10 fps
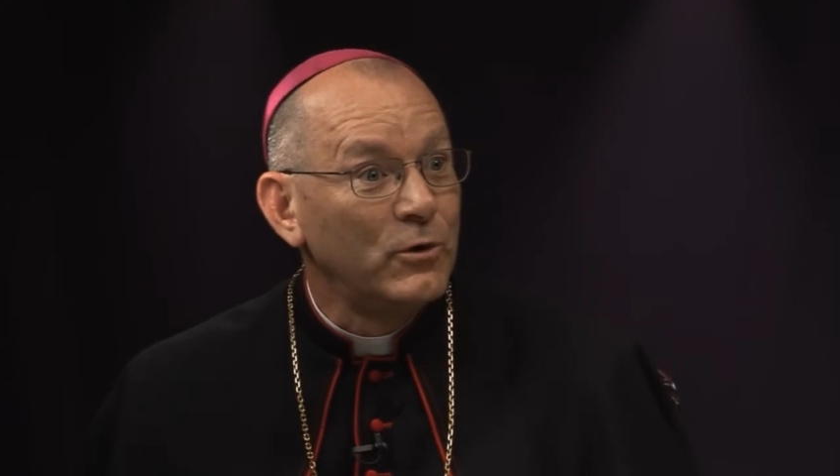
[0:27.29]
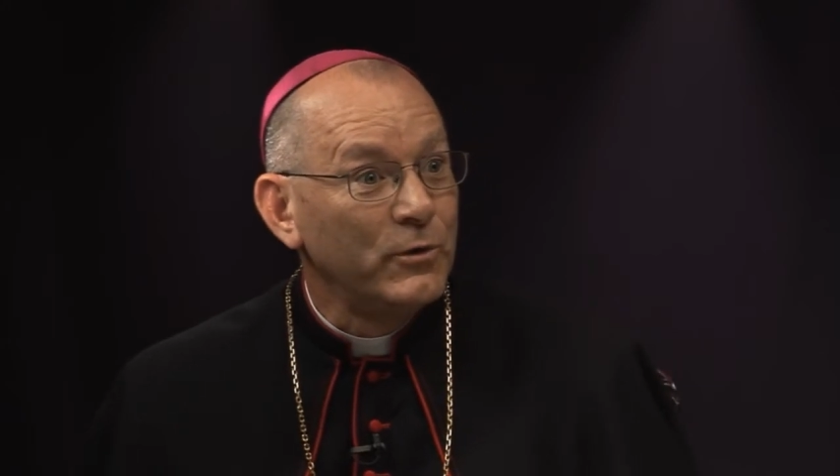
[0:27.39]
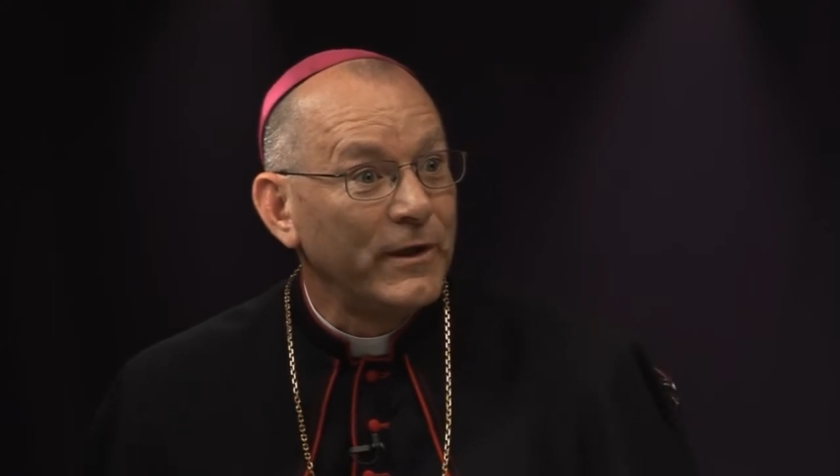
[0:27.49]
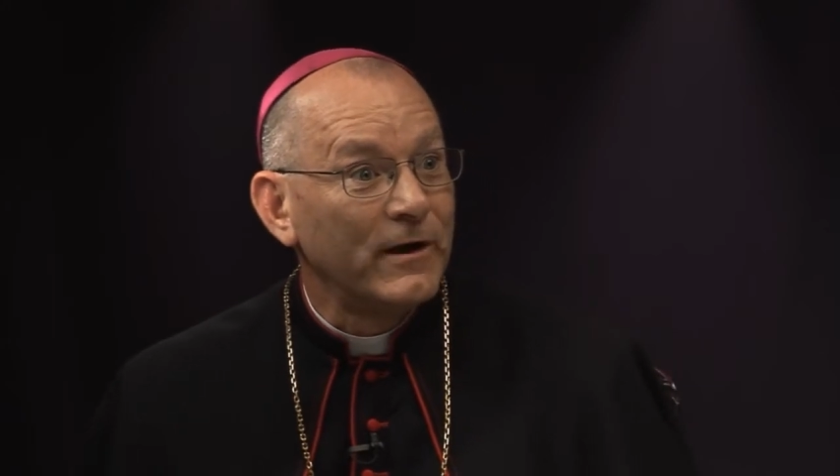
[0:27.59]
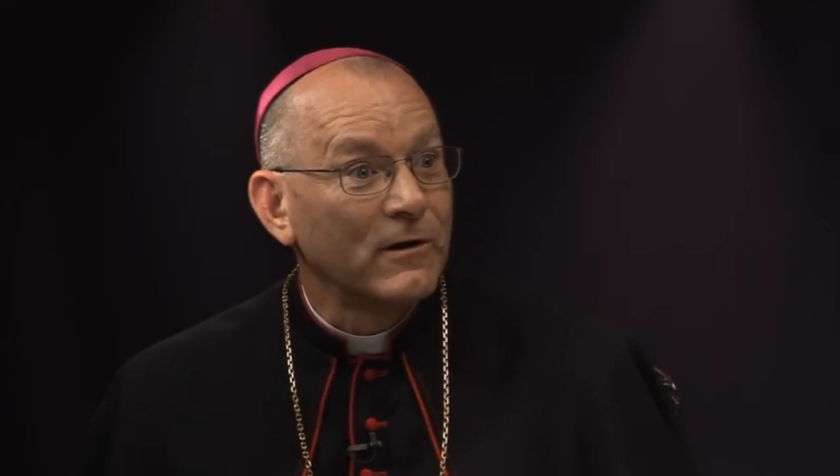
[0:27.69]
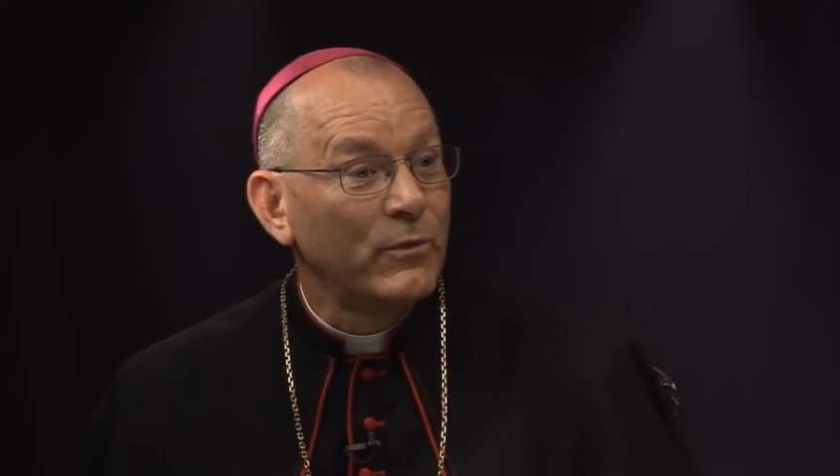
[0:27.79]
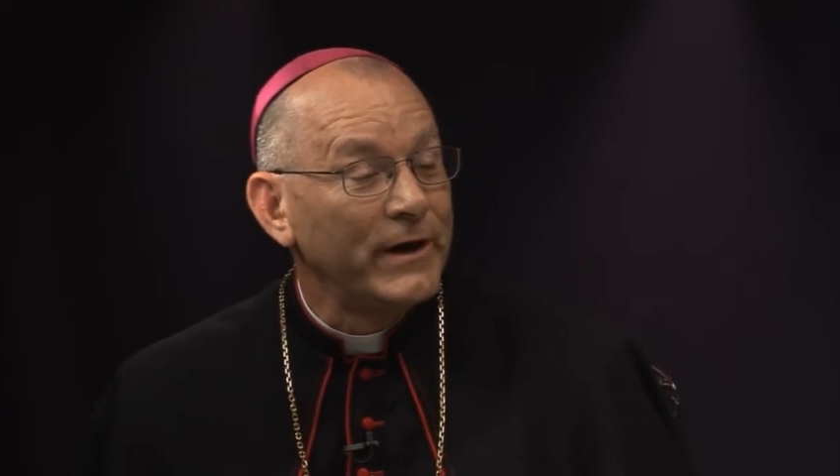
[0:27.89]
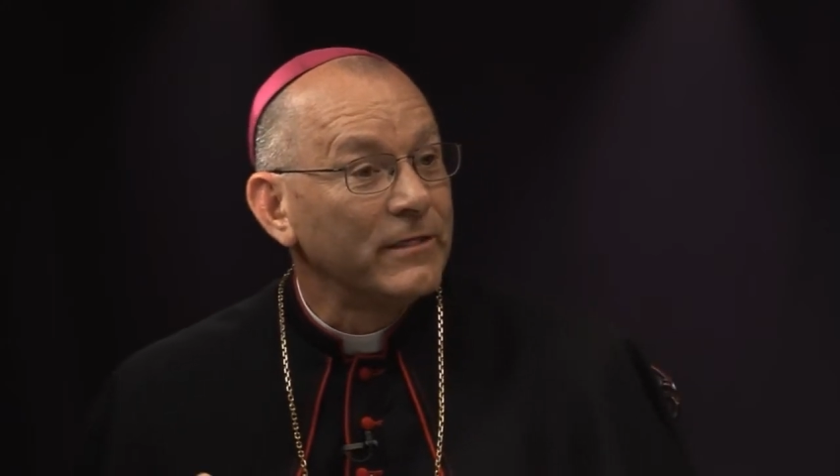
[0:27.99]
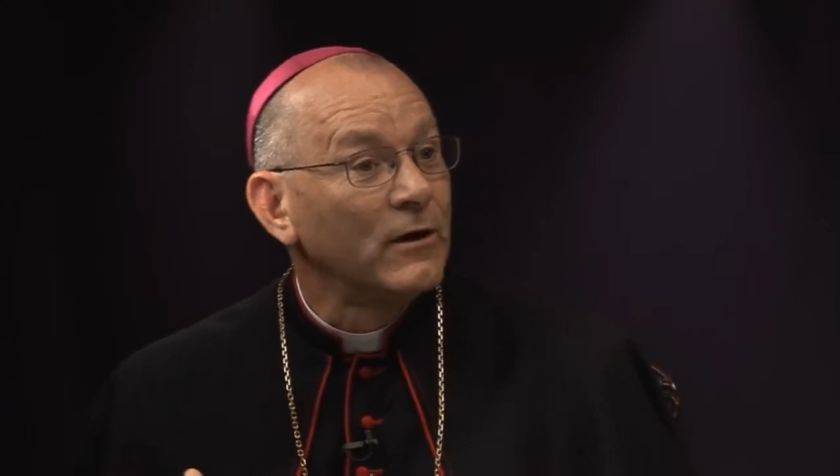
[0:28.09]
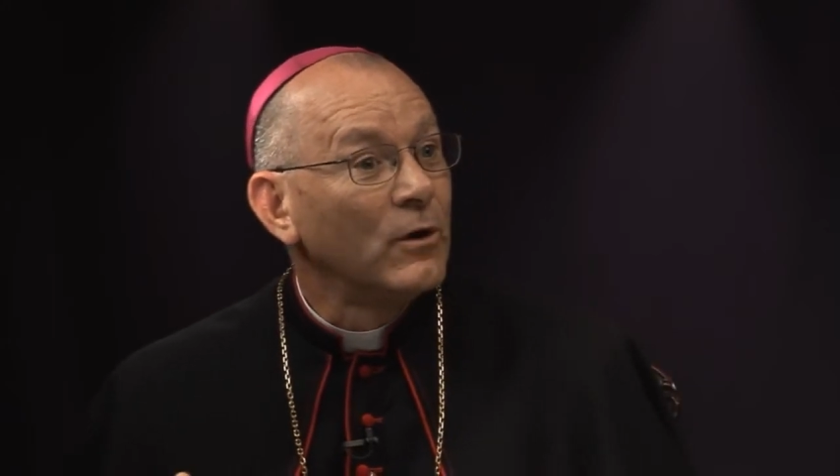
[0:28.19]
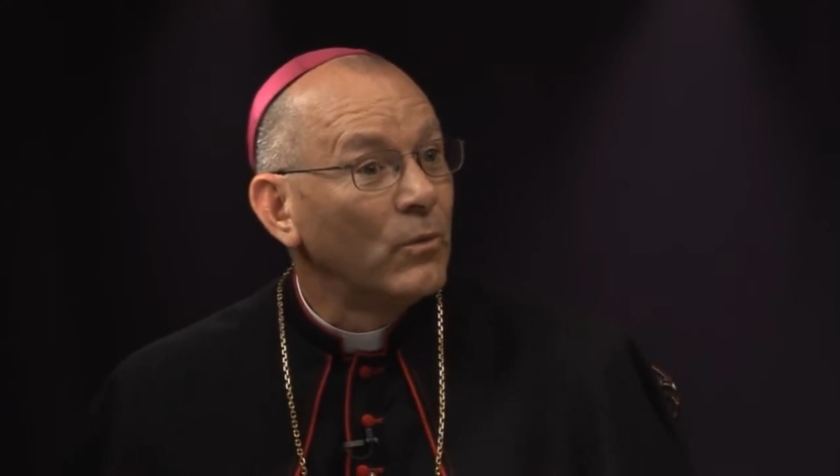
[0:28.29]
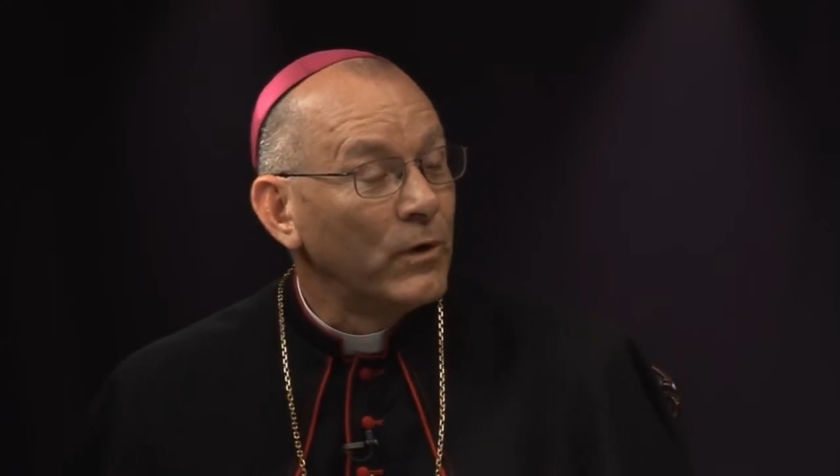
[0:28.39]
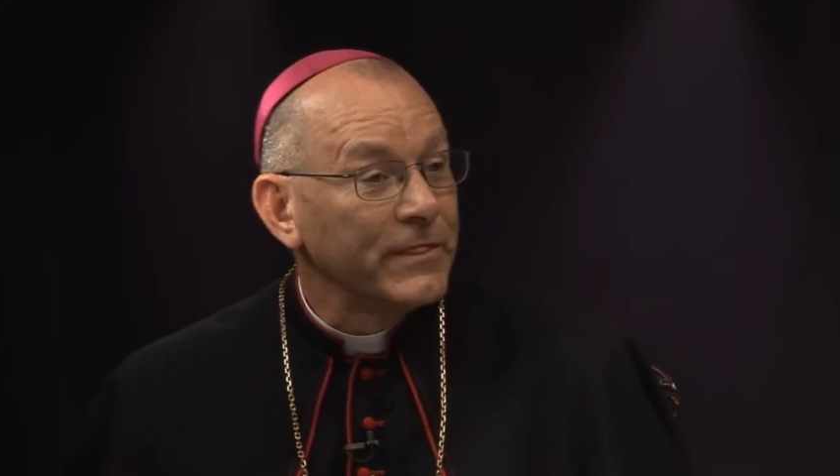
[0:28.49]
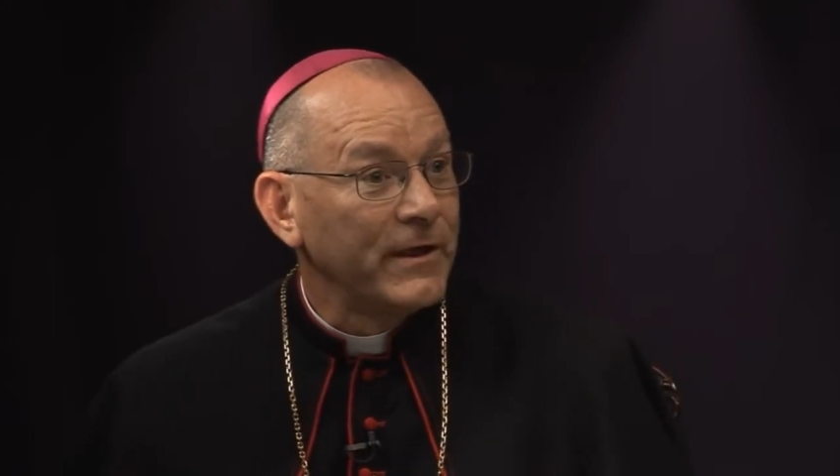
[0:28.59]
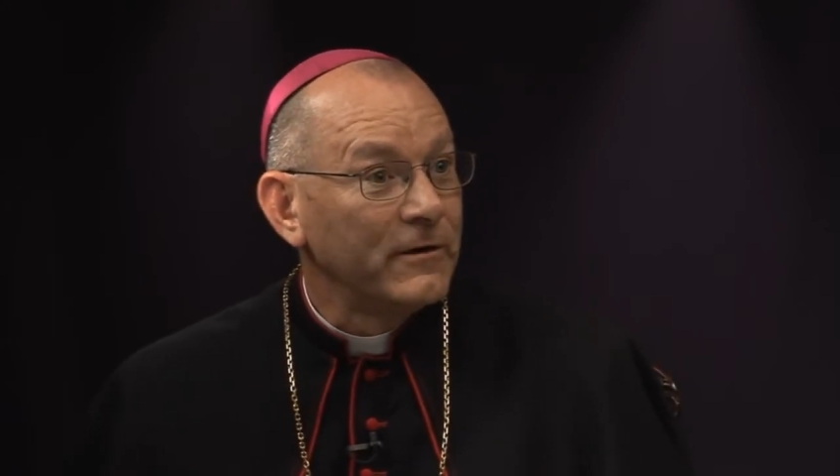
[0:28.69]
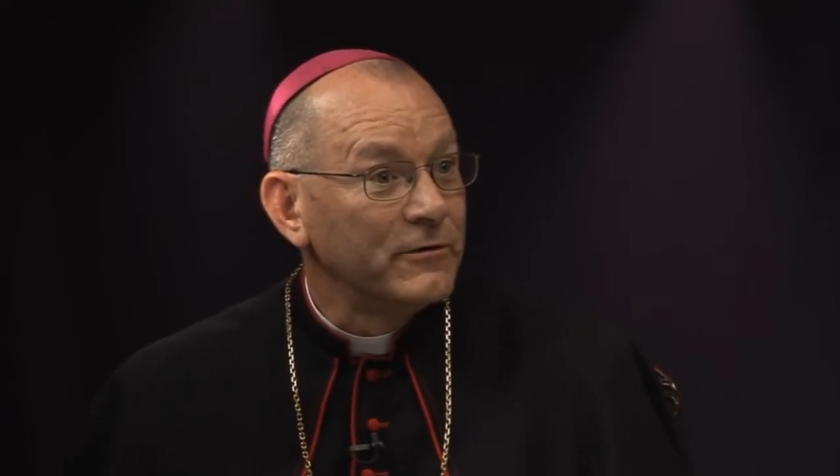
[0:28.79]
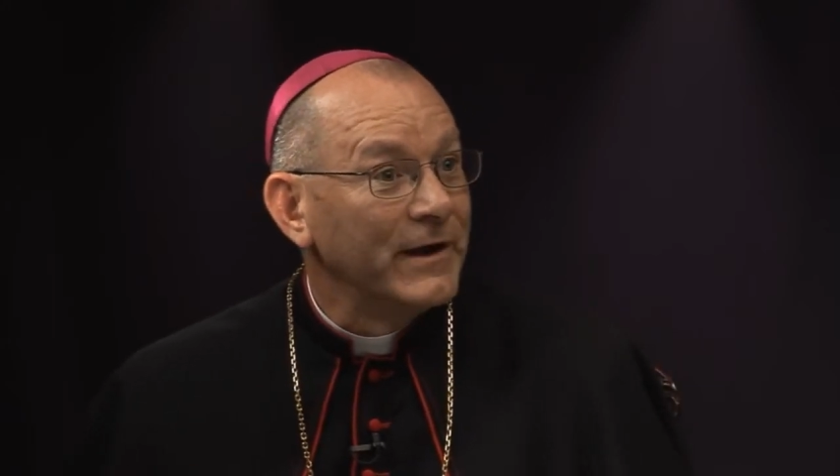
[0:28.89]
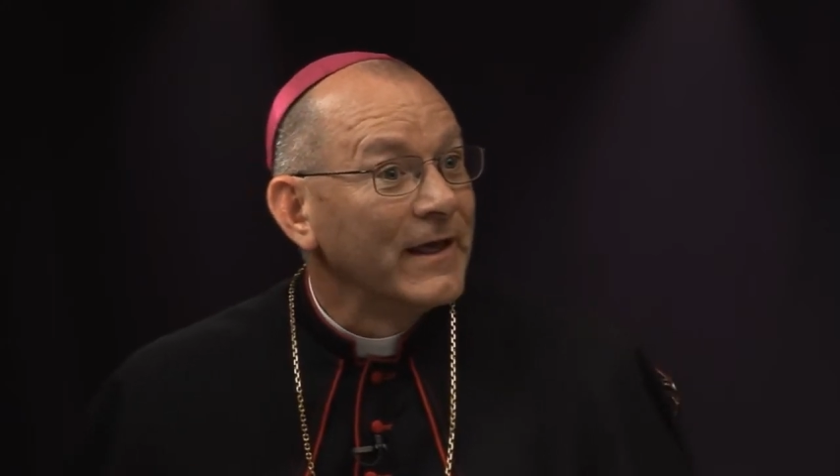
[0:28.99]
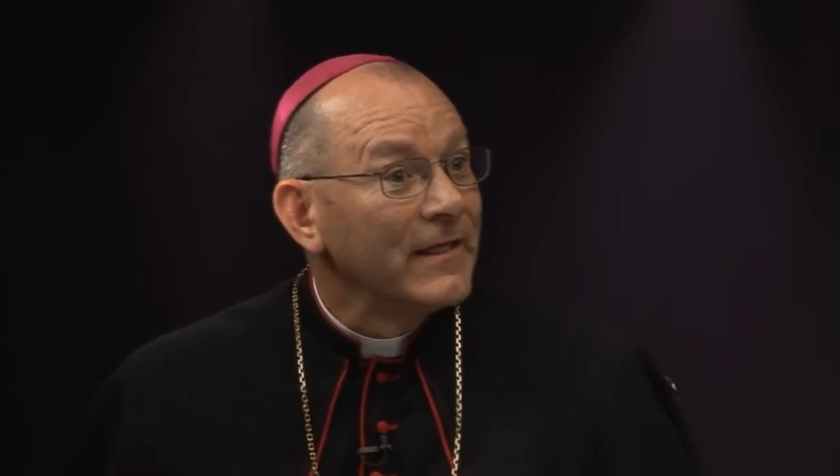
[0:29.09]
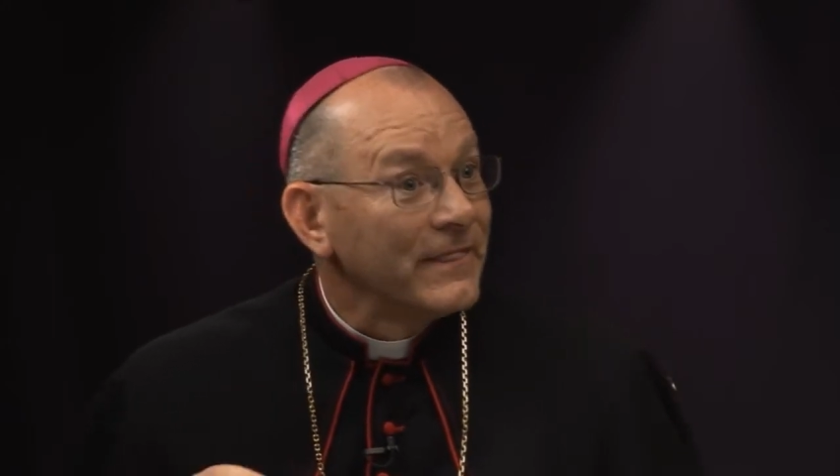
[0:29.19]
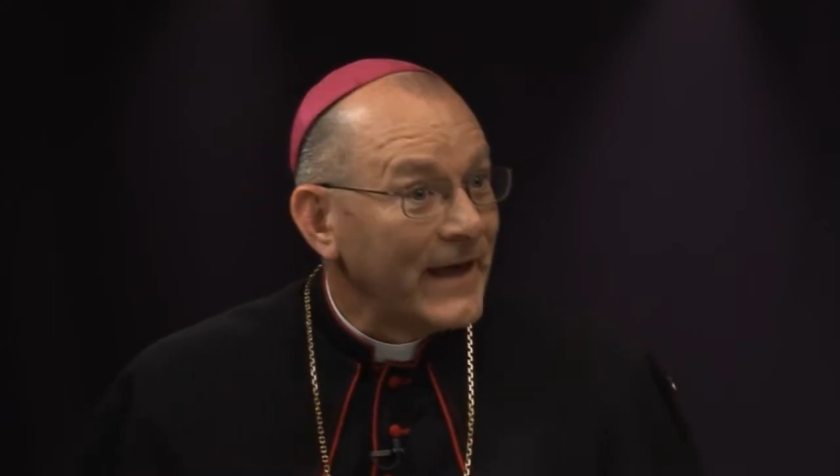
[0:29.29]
who they are with, what they are doing.